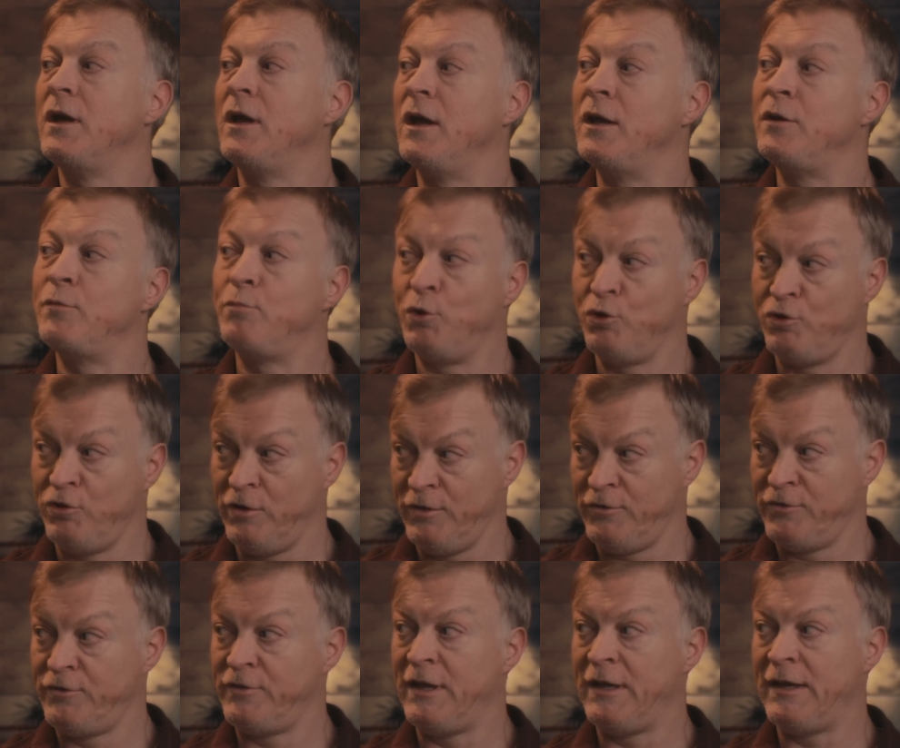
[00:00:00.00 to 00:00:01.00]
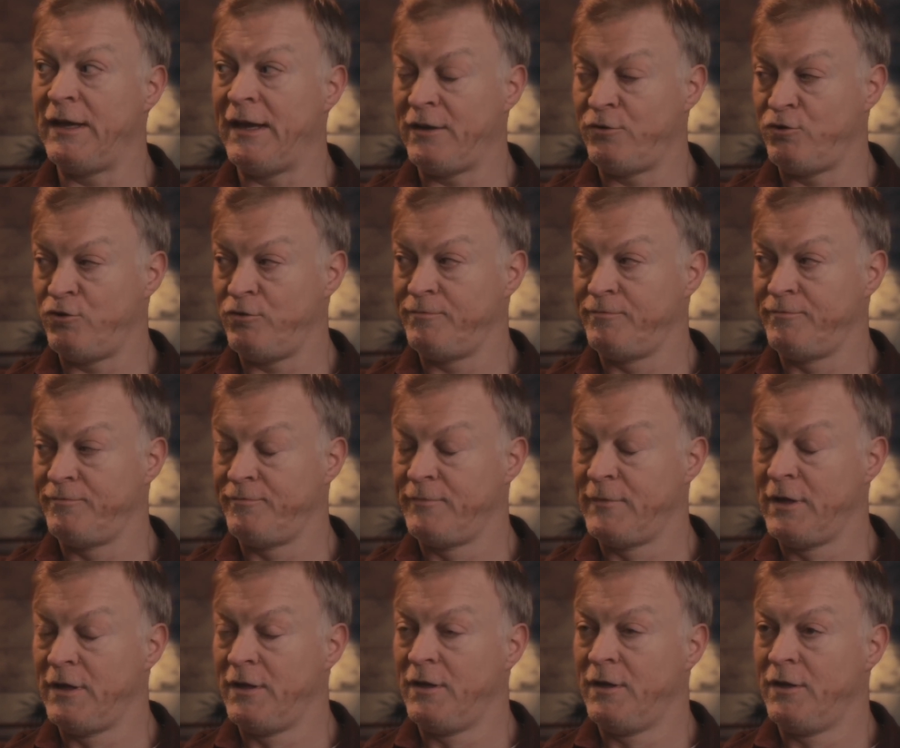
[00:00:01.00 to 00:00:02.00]
it's pushing us to take action.
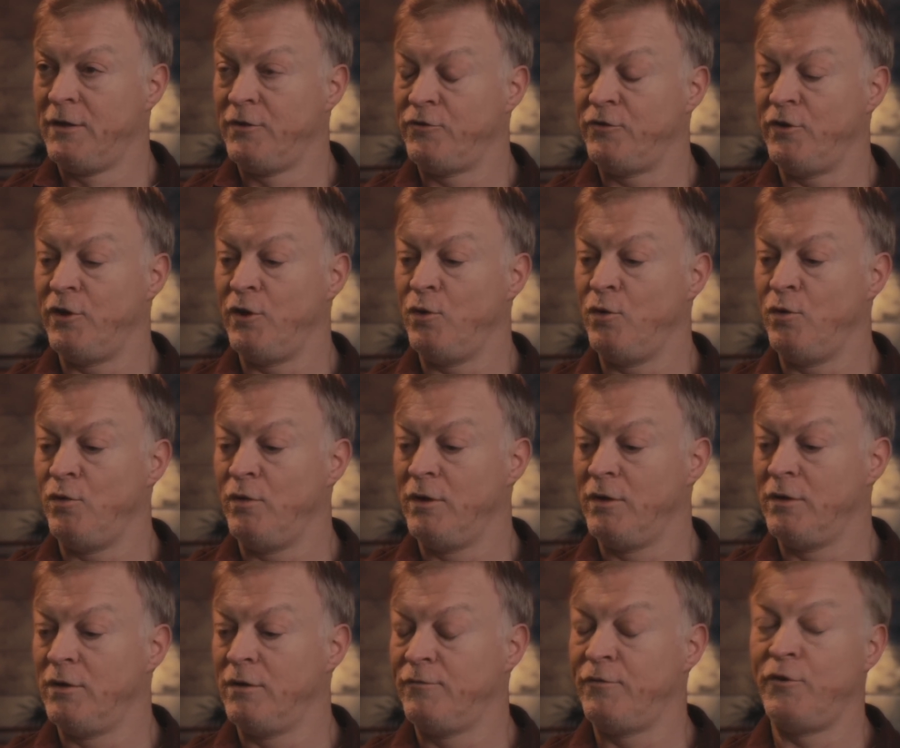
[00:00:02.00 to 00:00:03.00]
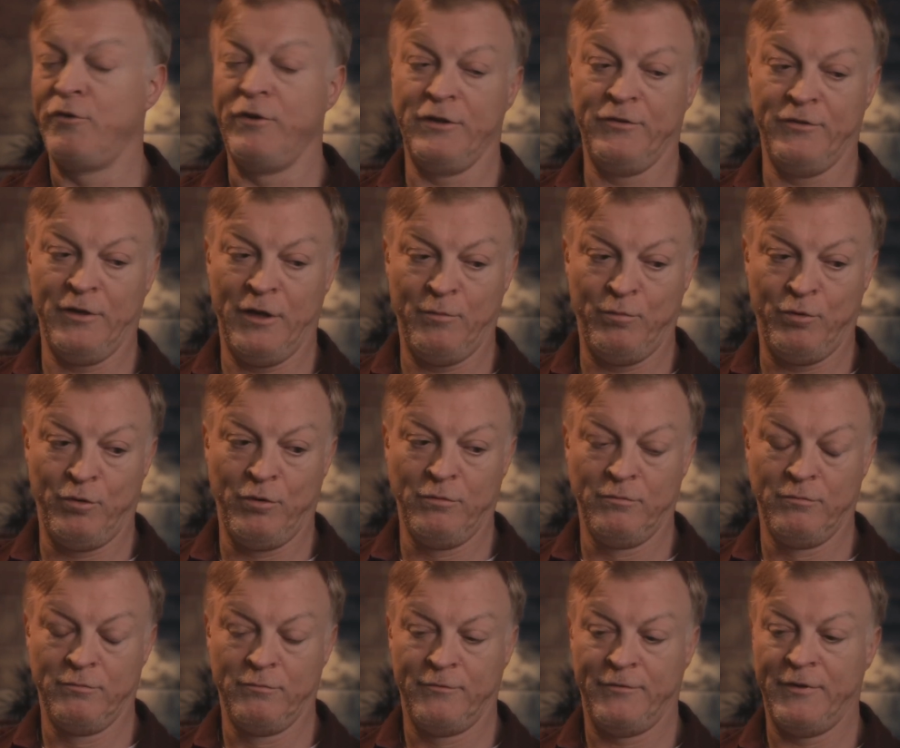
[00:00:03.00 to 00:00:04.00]
So, for
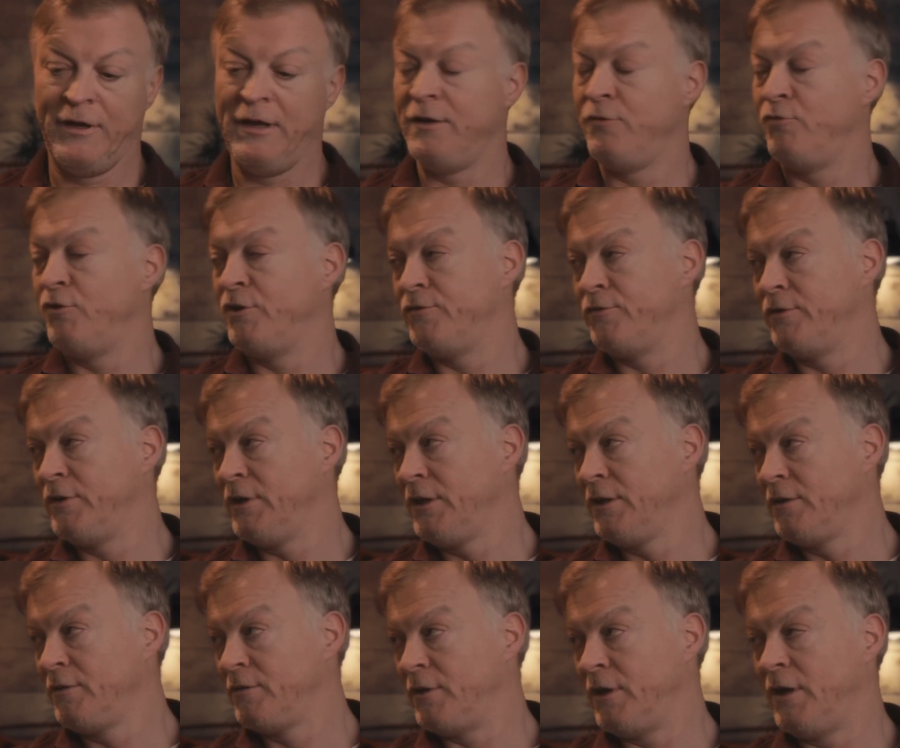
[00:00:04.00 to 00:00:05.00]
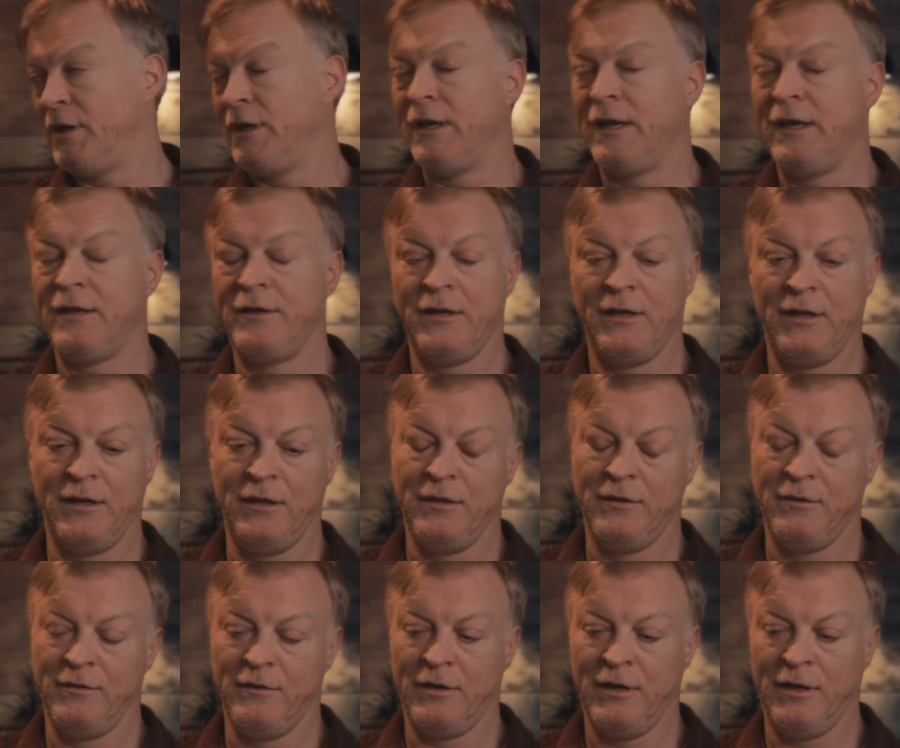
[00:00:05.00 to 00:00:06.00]
example, fairly recently, I had
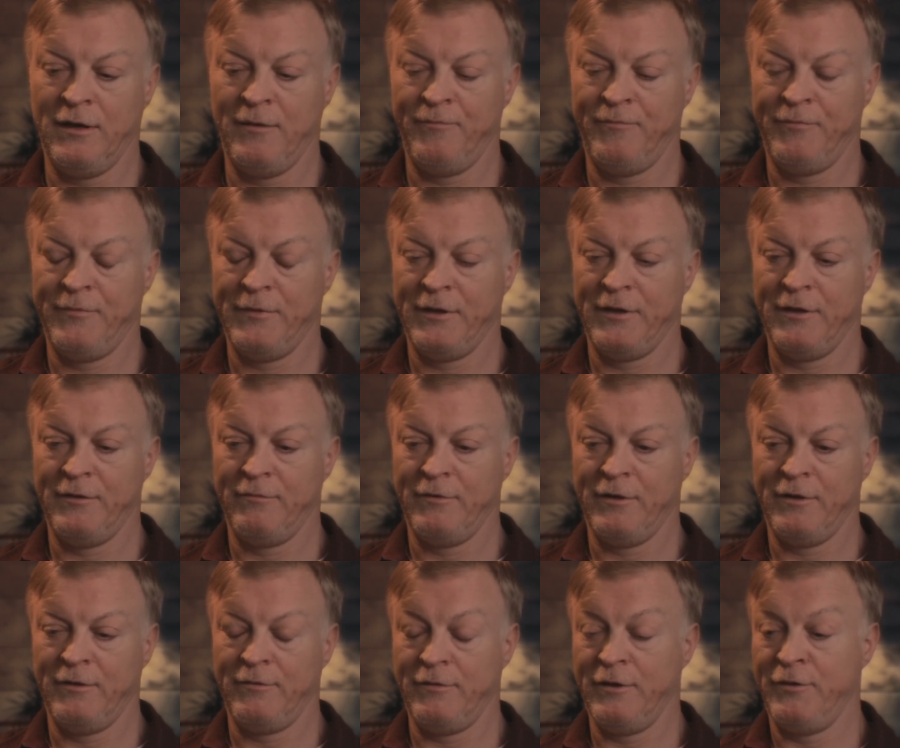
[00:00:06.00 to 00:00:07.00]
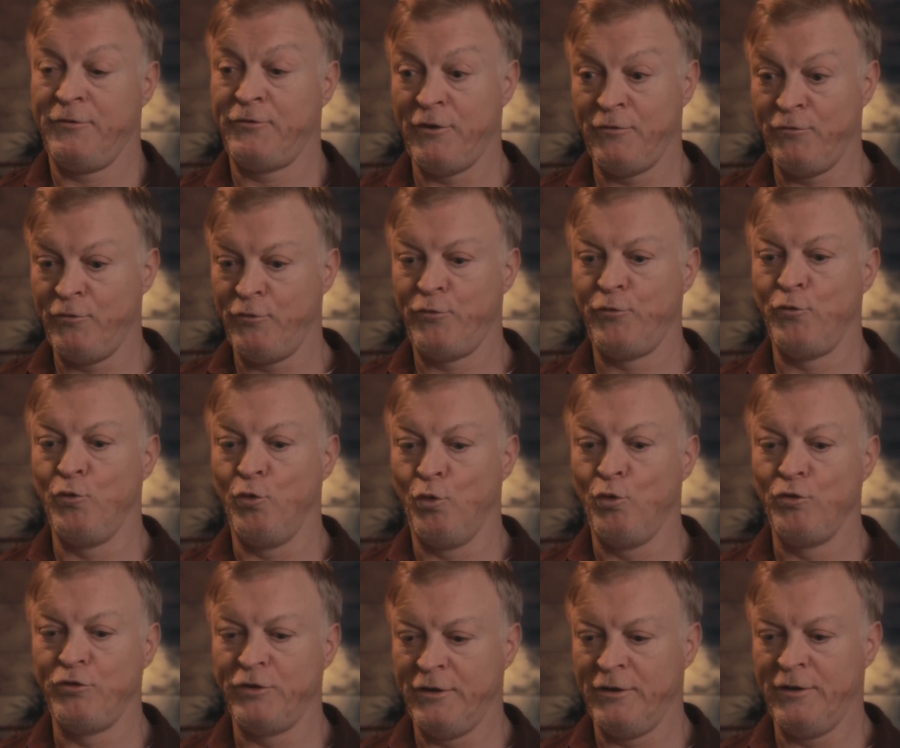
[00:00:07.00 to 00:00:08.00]
a sudden
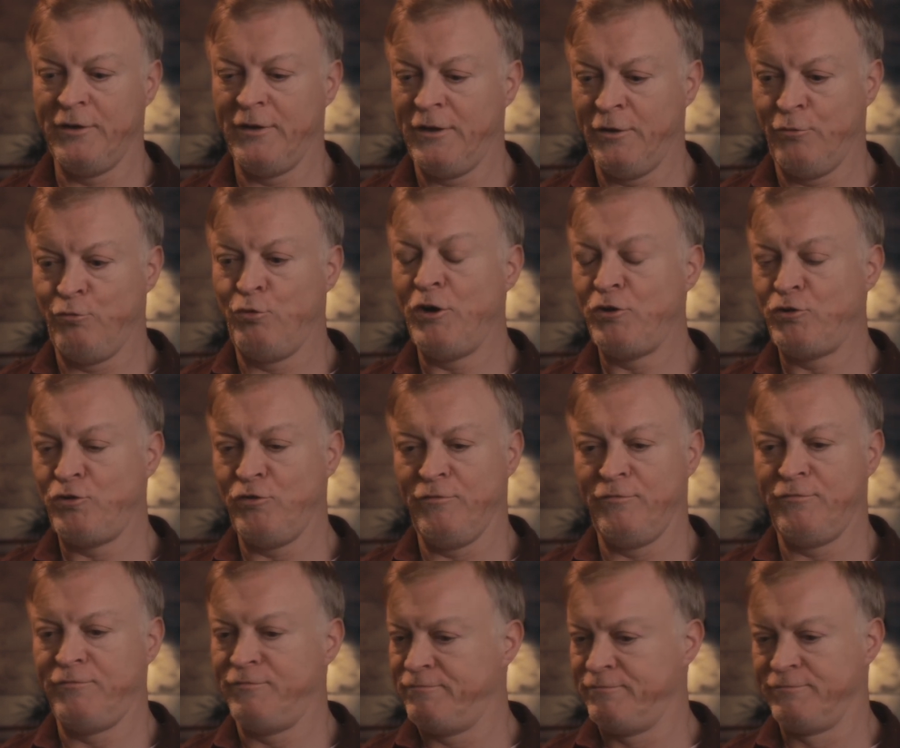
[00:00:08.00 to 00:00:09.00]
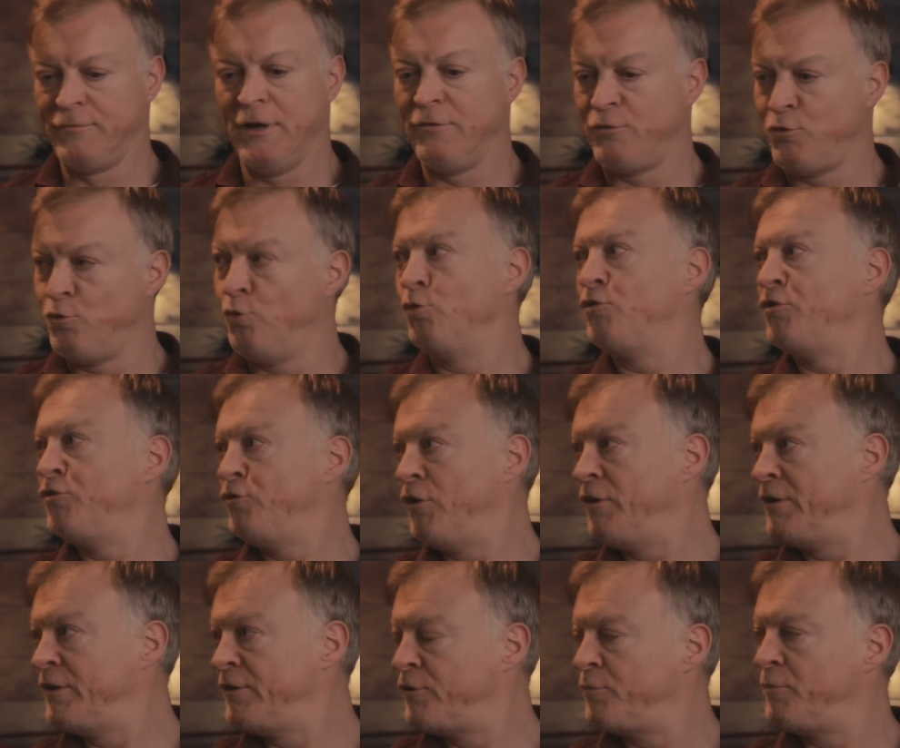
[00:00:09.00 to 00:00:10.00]
thought and a rush of
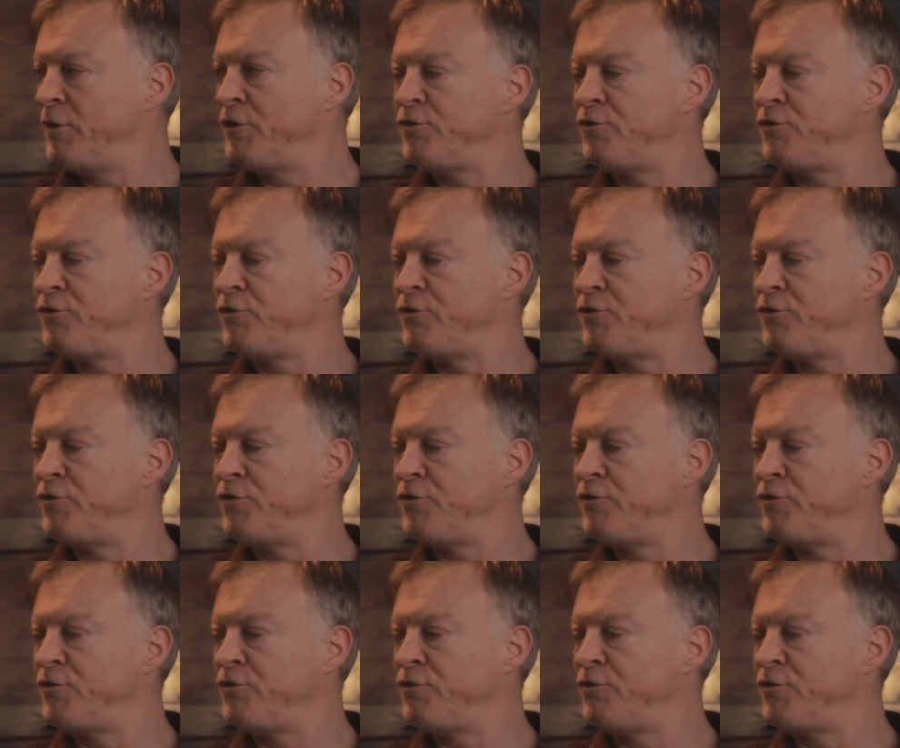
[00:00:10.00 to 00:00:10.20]
cortisol into my